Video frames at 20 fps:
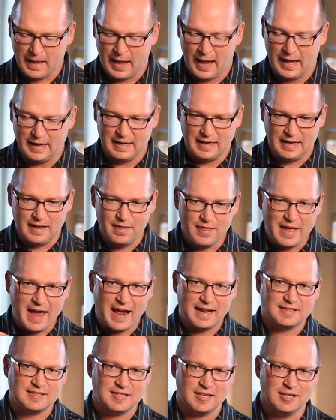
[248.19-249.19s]
And in
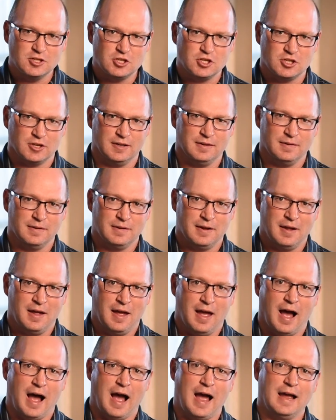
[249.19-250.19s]
that tension,
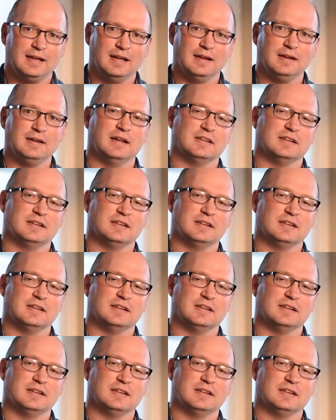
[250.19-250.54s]
I can